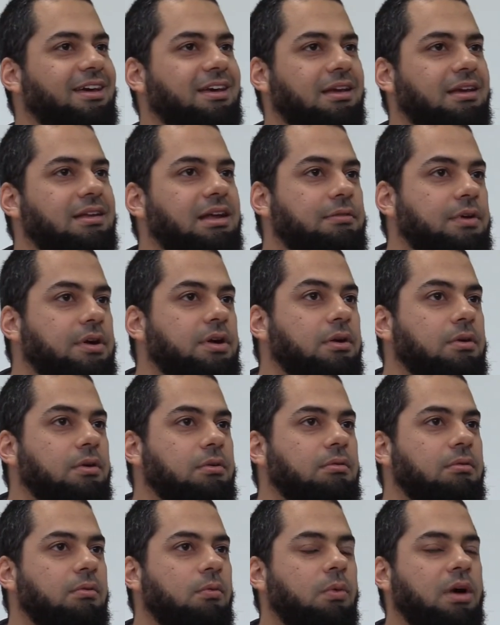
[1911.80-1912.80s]
You never
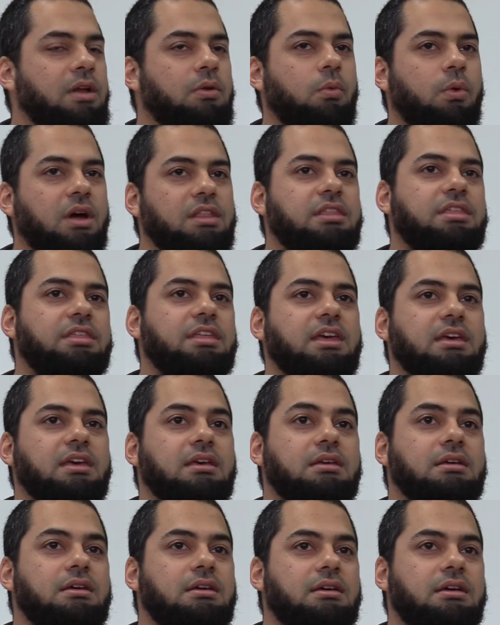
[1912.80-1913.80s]
know when one
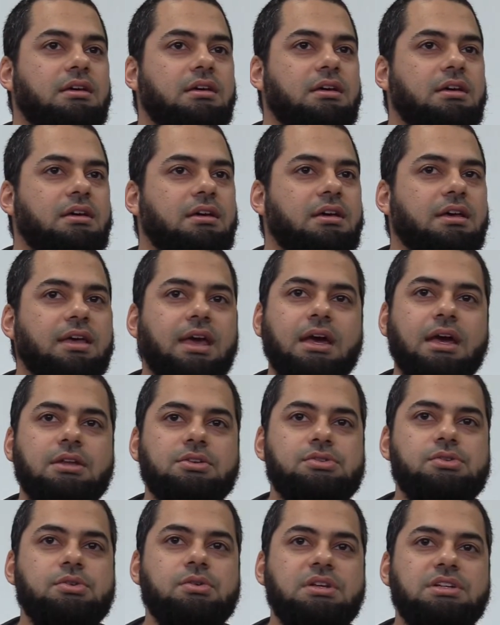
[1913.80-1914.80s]
thing can
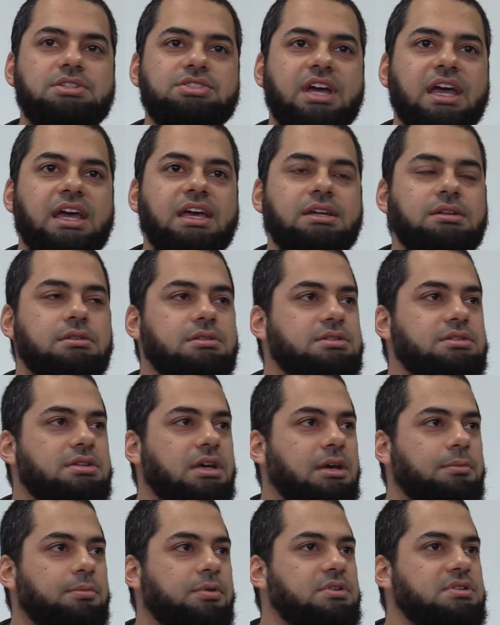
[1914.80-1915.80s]
truly change
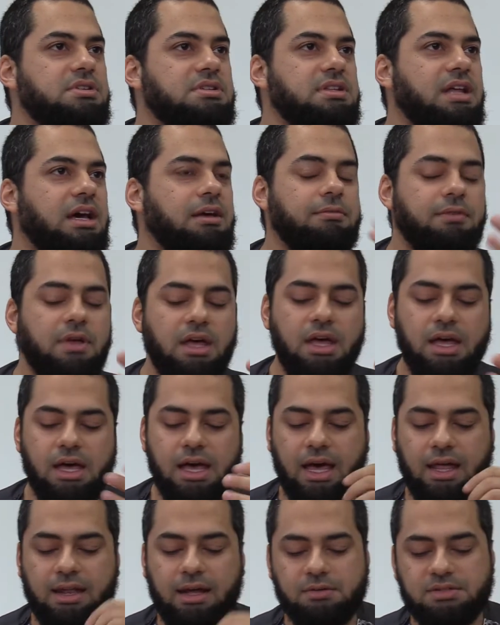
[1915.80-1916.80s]
a person's life.
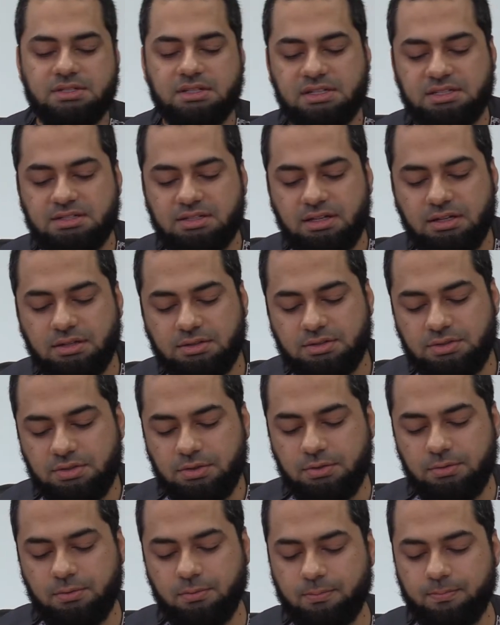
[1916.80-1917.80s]
And I was listening
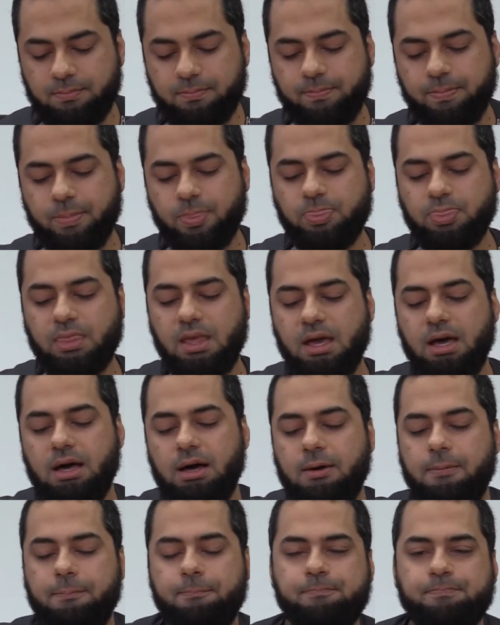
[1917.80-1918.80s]
to
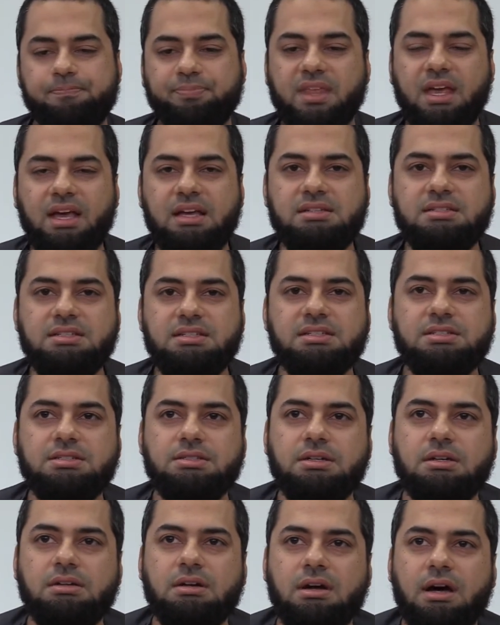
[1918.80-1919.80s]
a
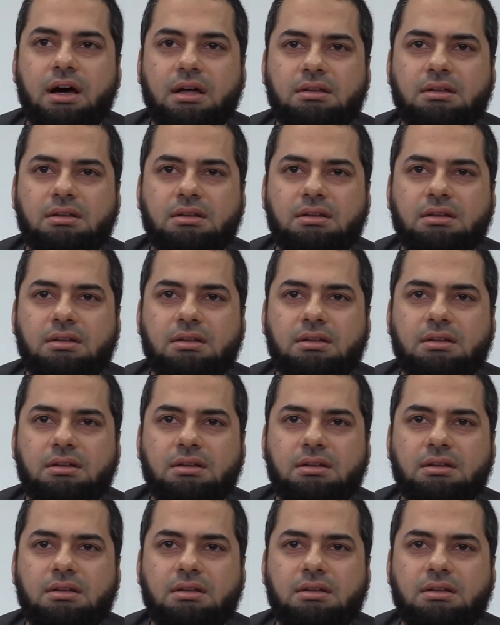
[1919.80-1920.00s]
sister